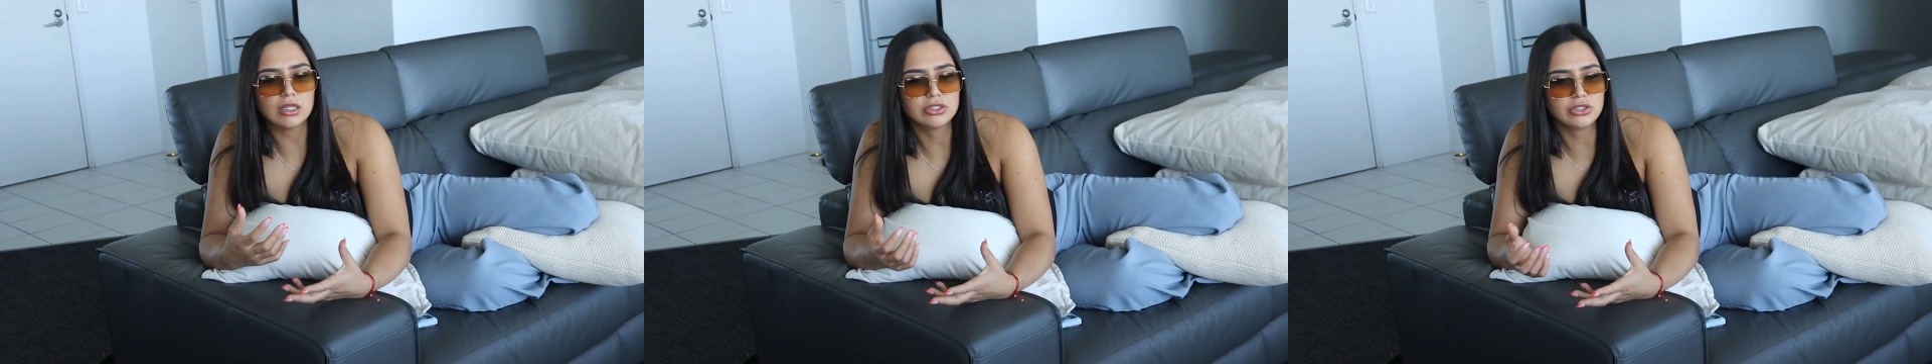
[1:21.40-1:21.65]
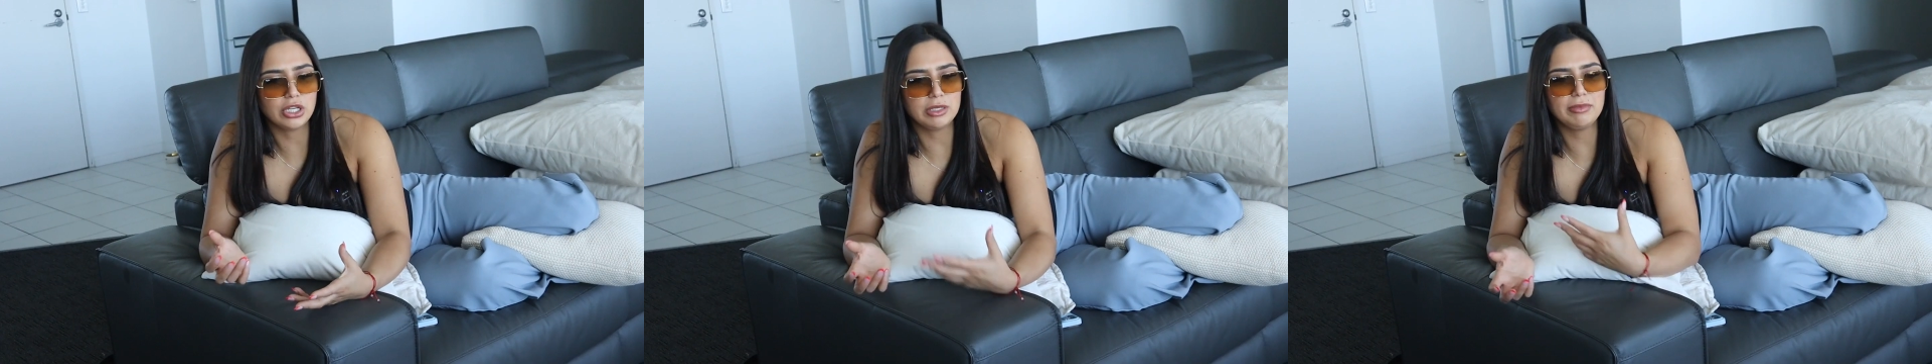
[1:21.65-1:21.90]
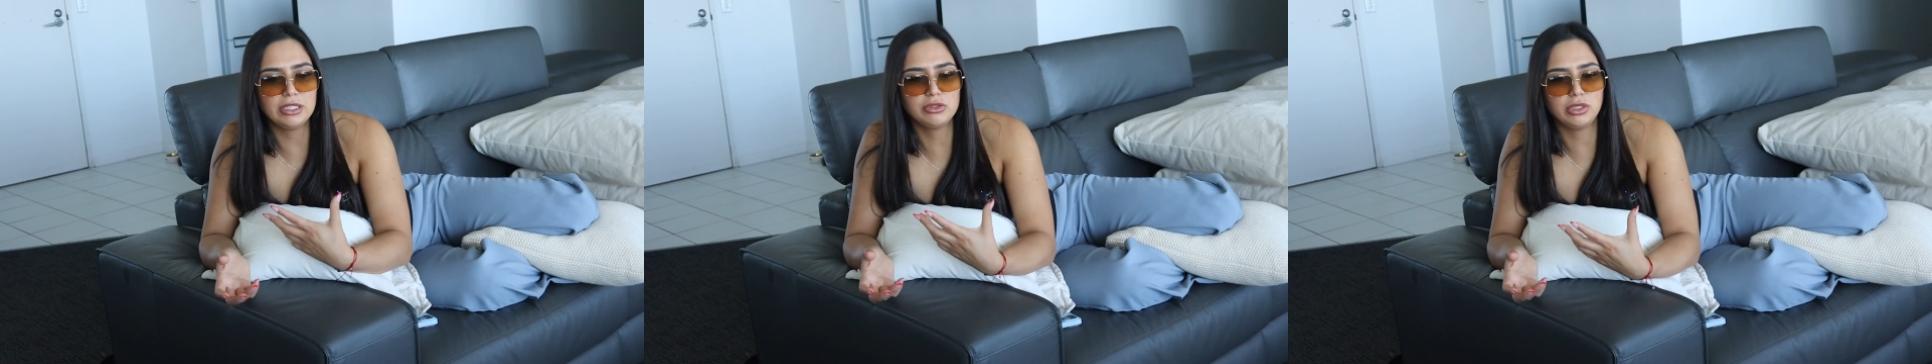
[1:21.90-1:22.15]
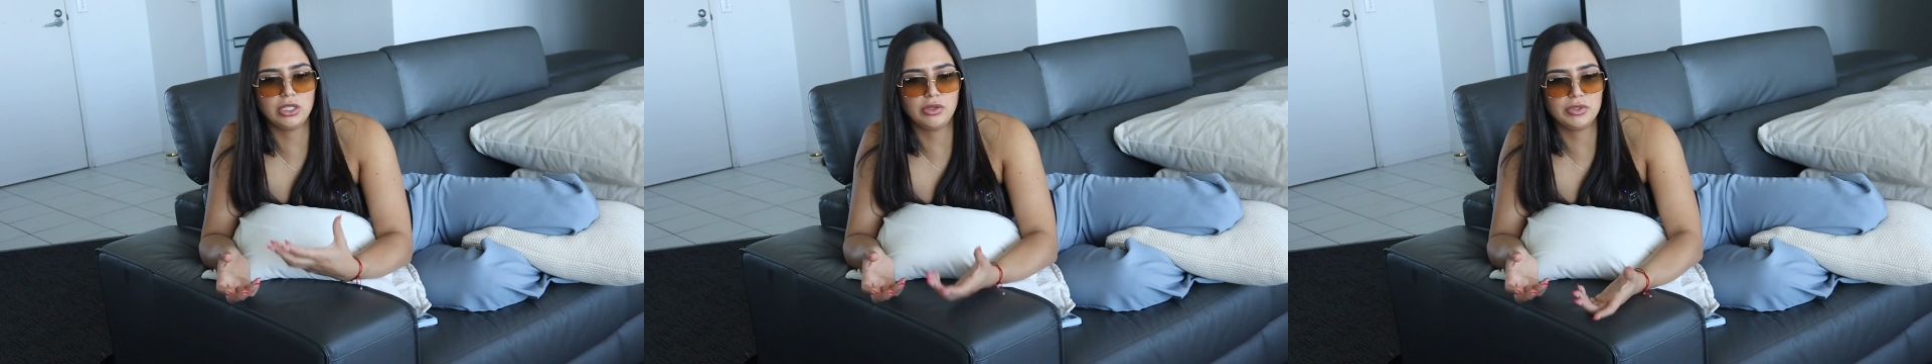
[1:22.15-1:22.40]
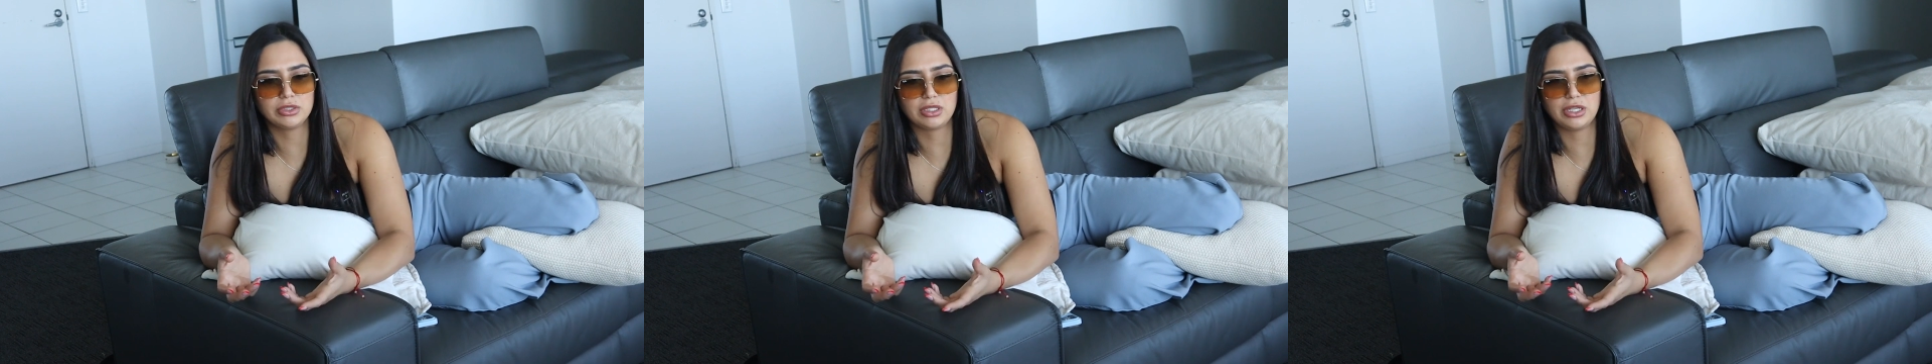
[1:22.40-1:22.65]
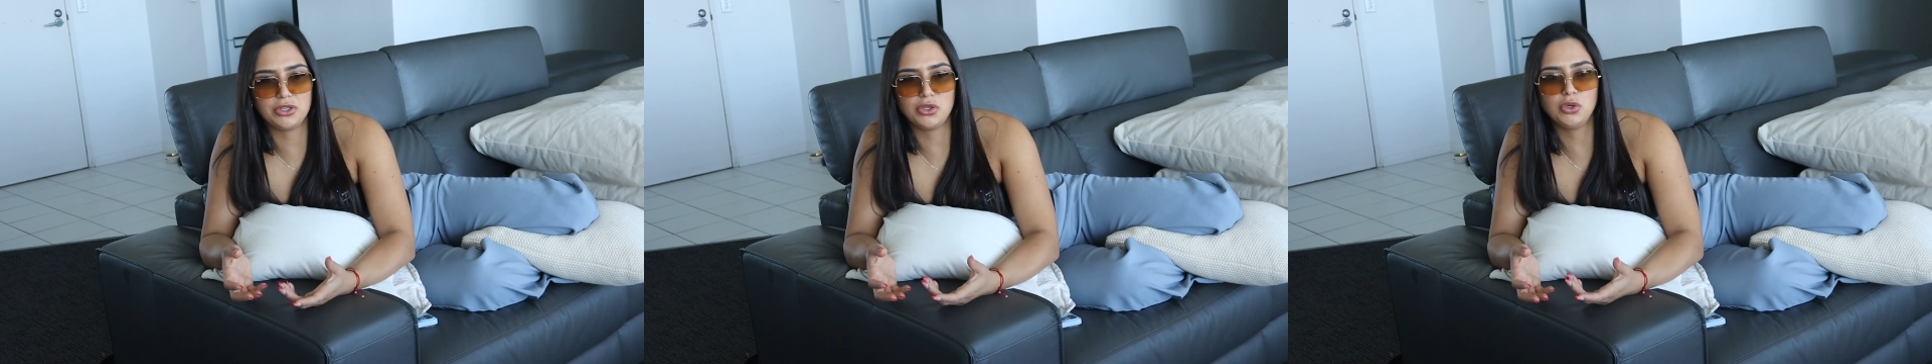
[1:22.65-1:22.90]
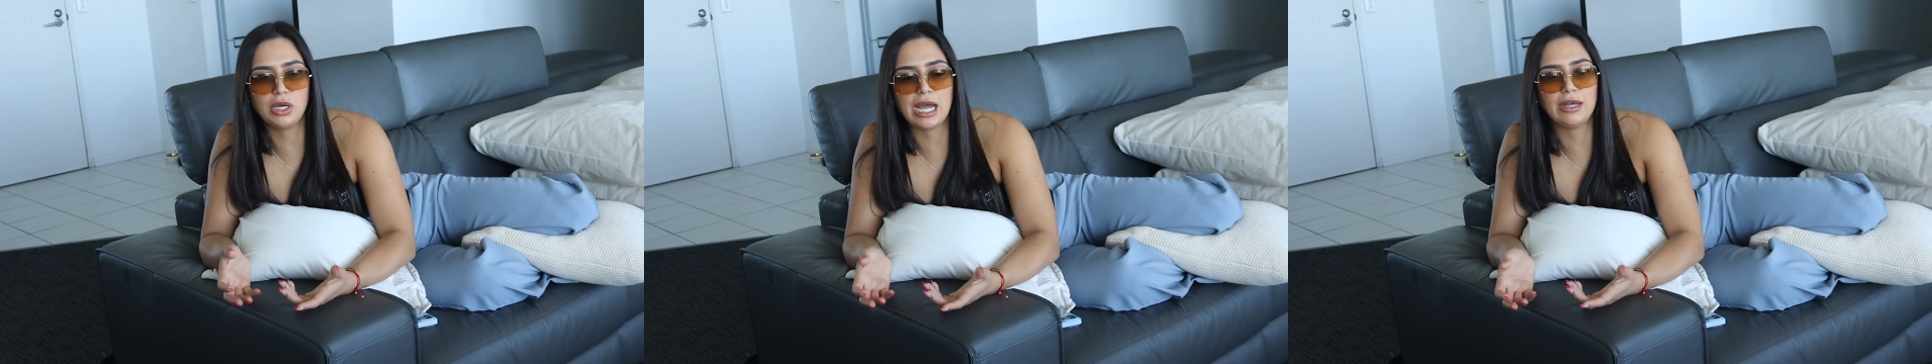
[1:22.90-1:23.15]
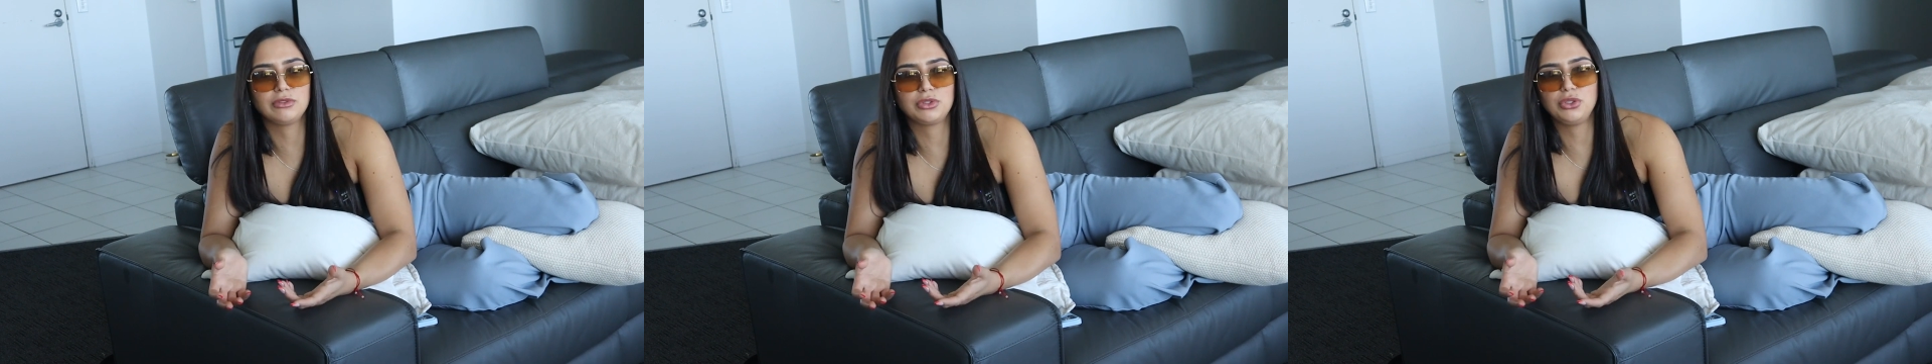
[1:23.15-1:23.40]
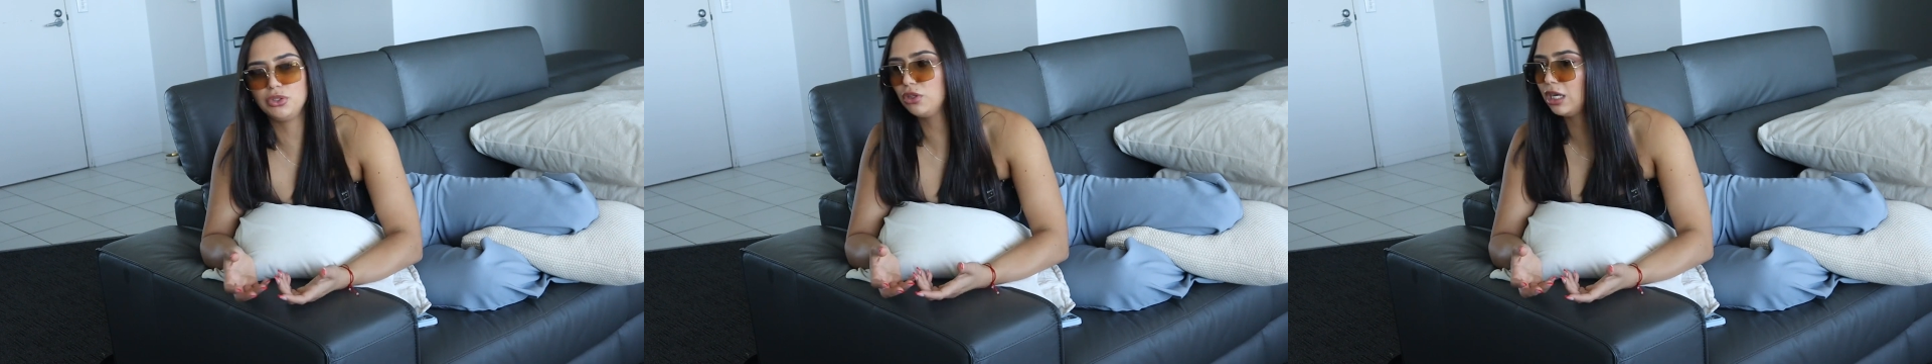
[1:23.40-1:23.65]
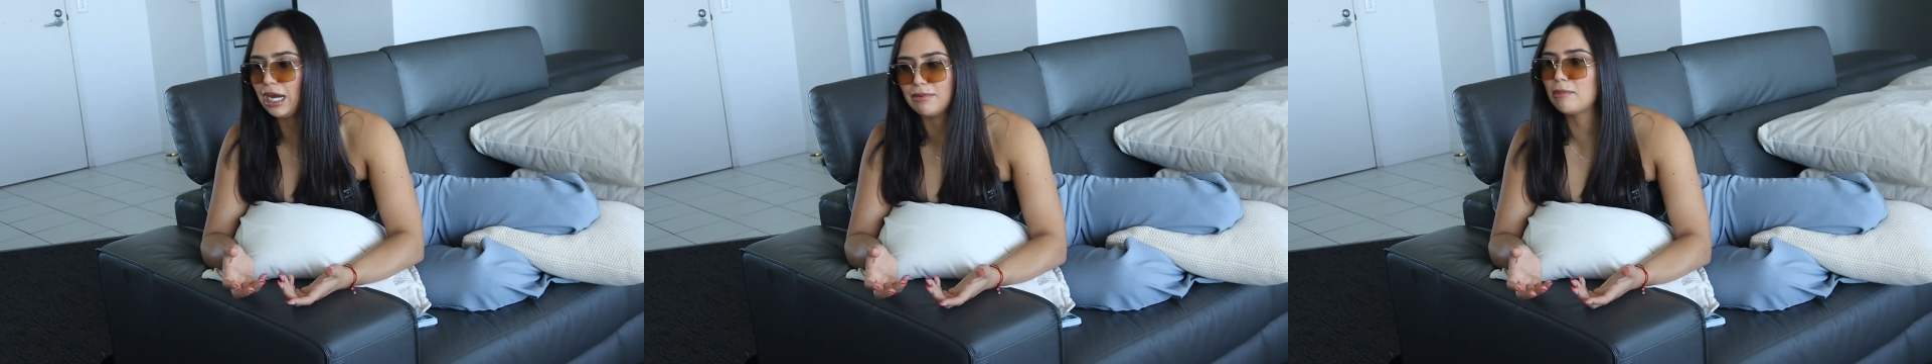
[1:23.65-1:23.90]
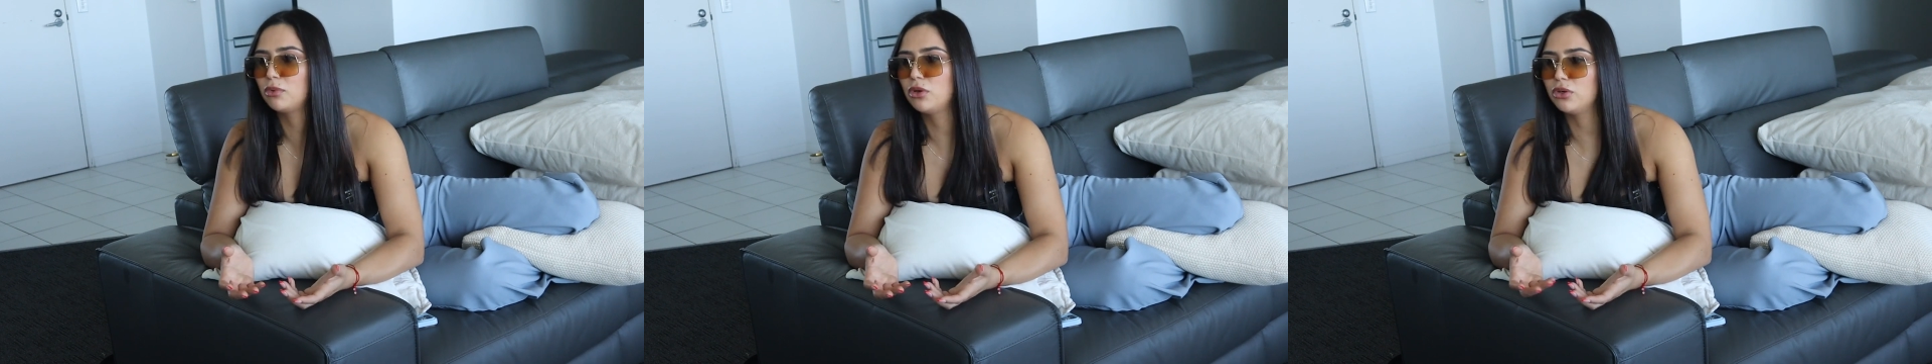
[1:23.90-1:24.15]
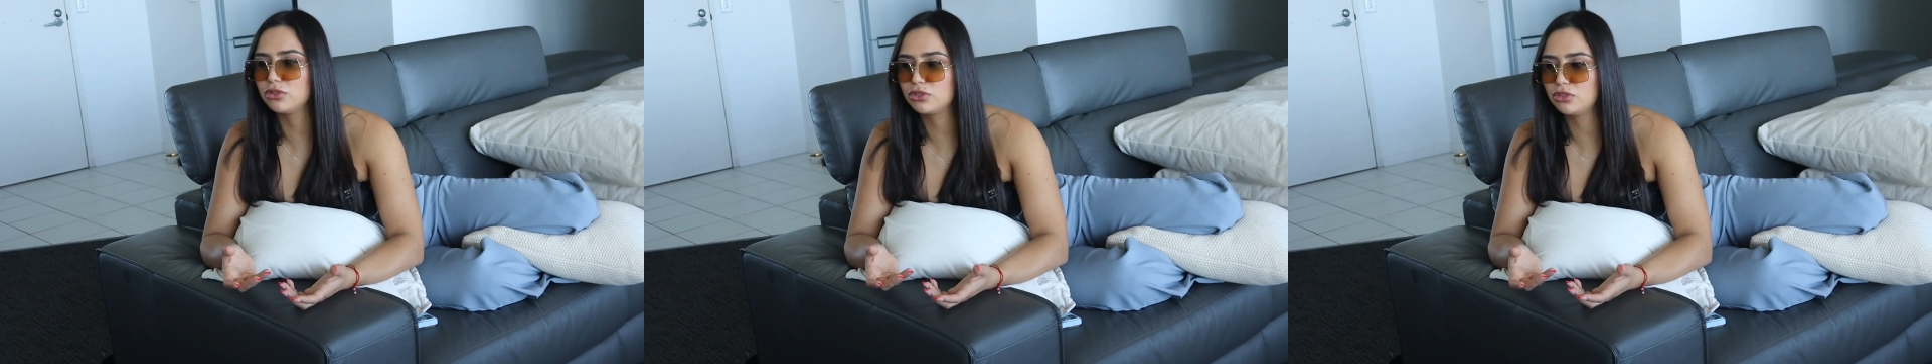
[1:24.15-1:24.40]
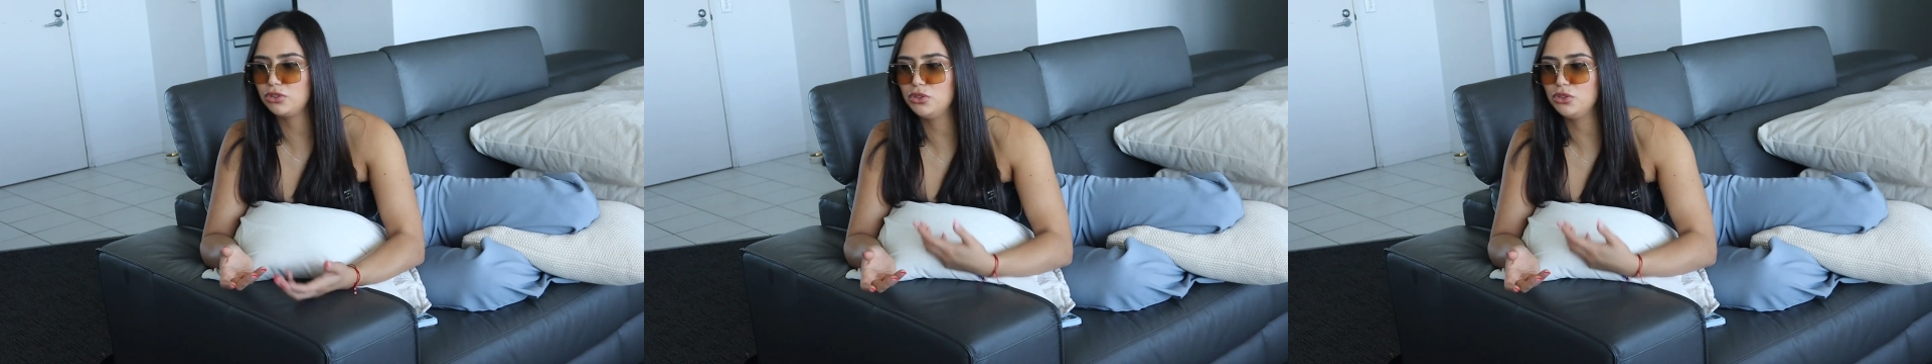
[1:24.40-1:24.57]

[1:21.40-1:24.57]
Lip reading: So in between, obviously, you don't have a boss.